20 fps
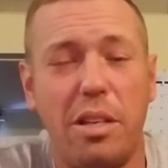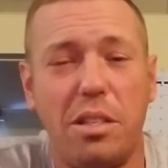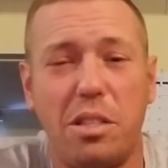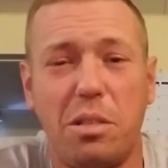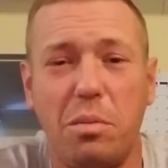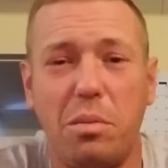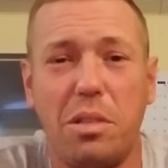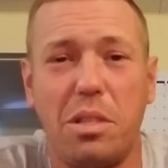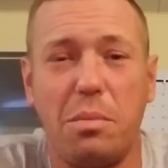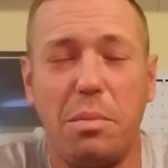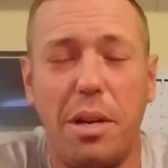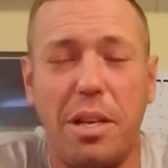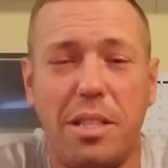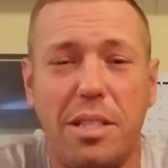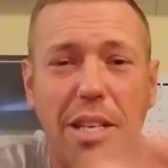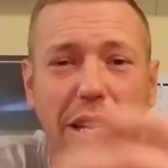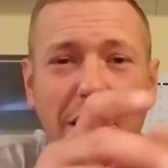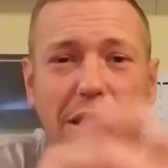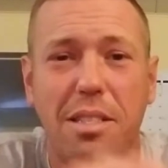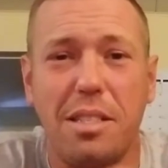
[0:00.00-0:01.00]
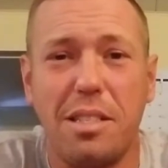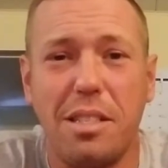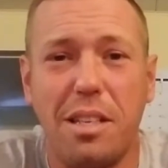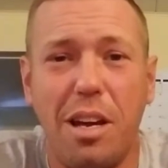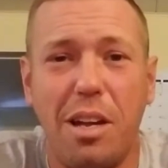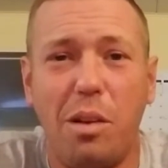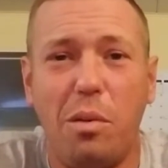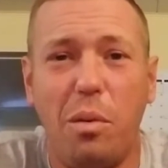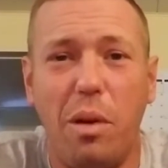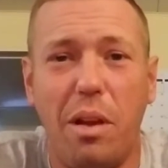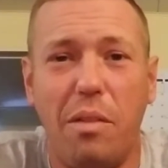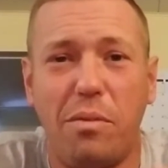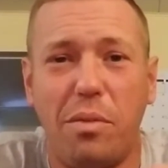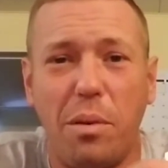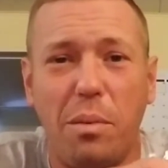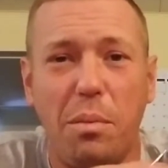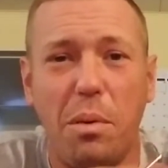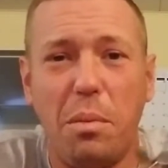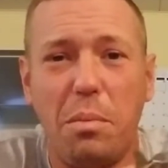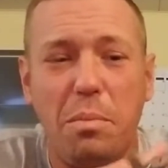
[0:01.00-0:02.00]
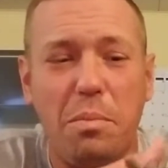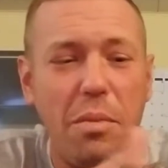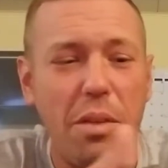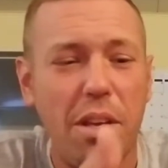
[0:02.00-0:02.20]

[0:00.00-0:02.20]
so when somebody takes his gun away from him,